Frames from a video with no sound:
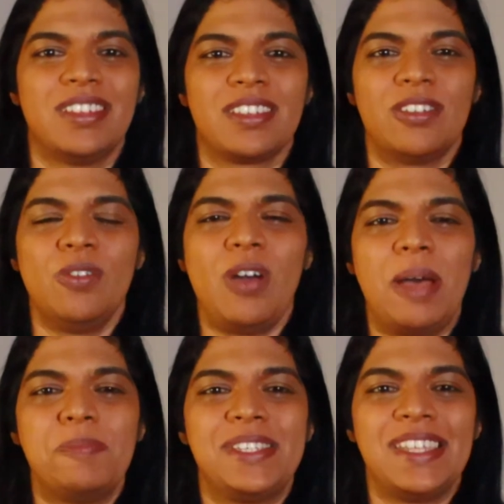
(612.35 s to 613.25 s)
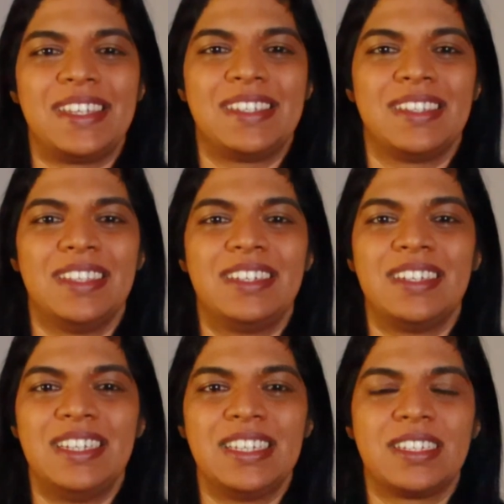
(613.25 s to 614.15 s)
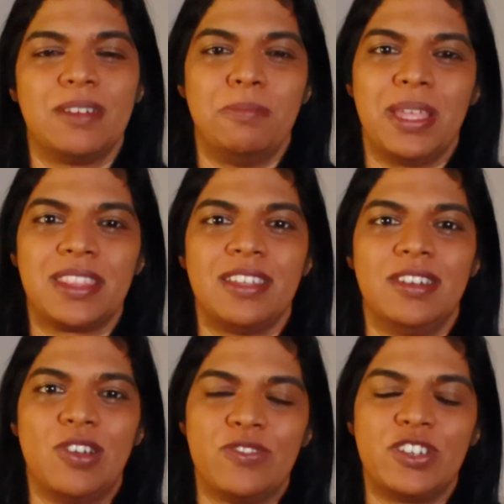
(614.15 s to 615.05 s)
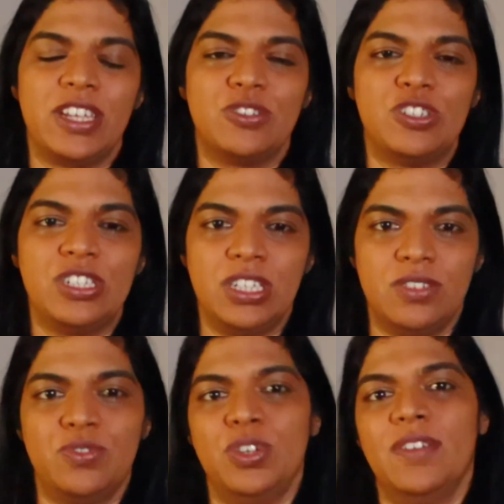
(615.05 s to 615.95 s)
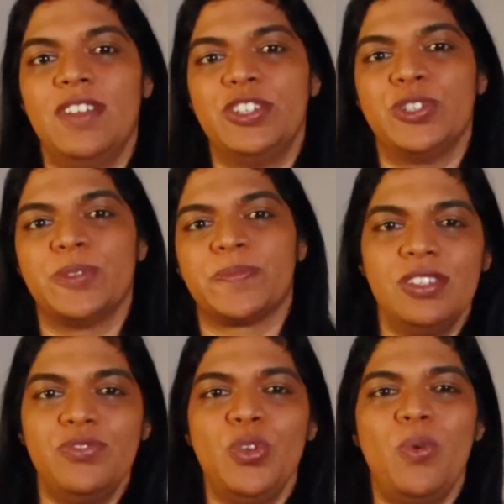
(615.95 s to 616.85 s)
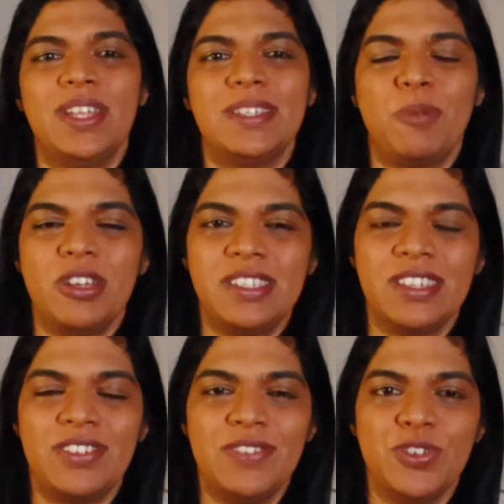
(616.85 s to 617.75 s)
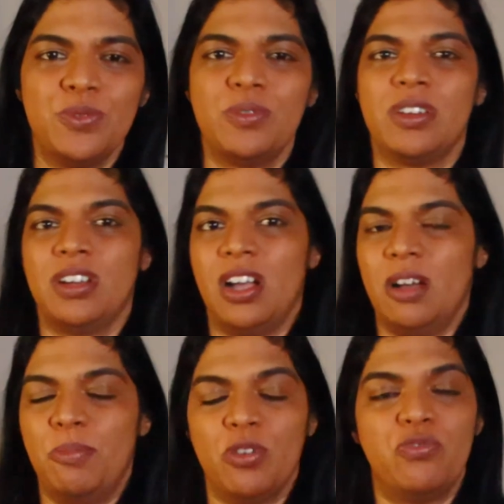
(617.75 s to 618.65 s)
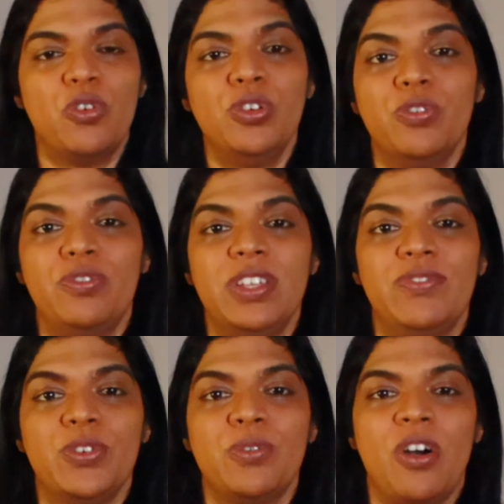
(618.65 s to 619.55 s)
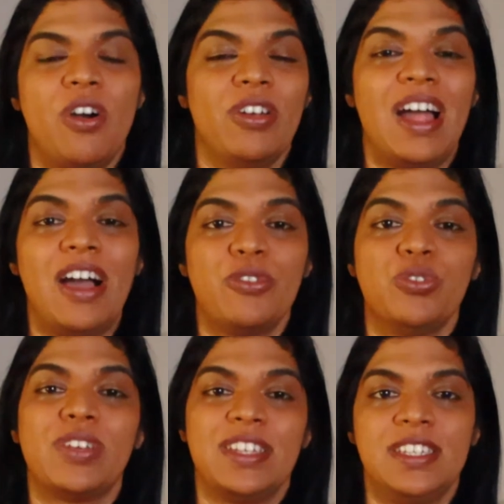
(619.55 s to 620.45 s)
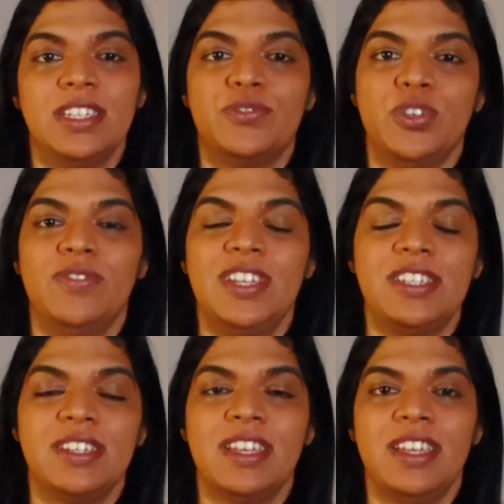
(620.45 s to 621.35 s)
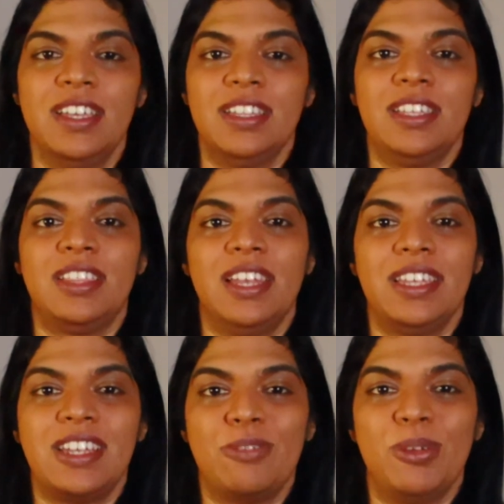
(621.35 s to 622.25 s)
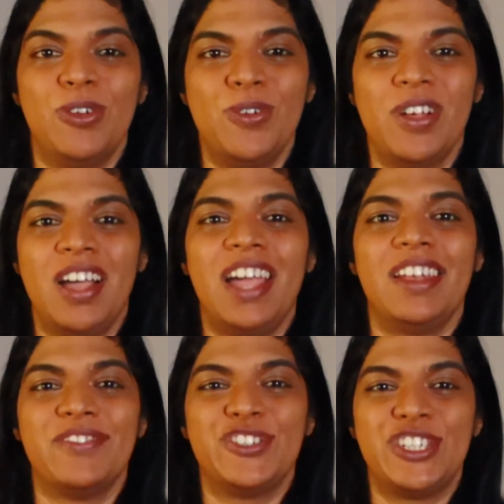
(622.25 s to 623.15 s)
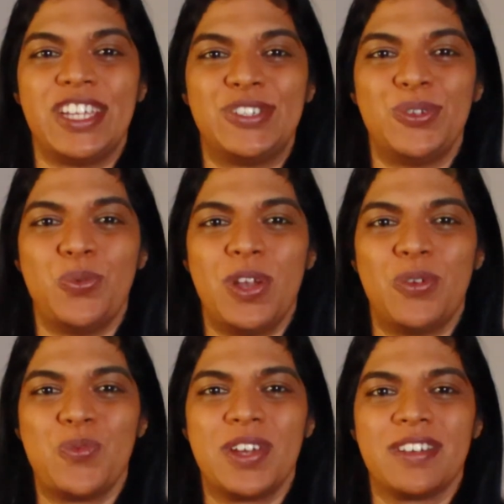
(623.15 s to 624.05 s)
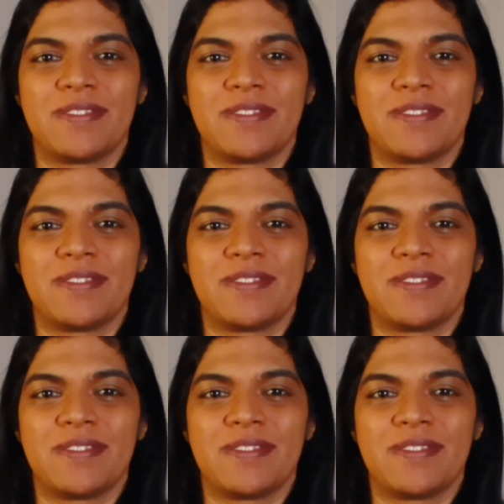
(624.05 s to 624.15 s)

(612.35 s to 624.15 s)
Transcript: upset the traditional method of trying to shield for inflation. So if you want a policy review, a portfolio review on how you can shield for inflation, click the link down below. I'd love to chat to you one-on-one.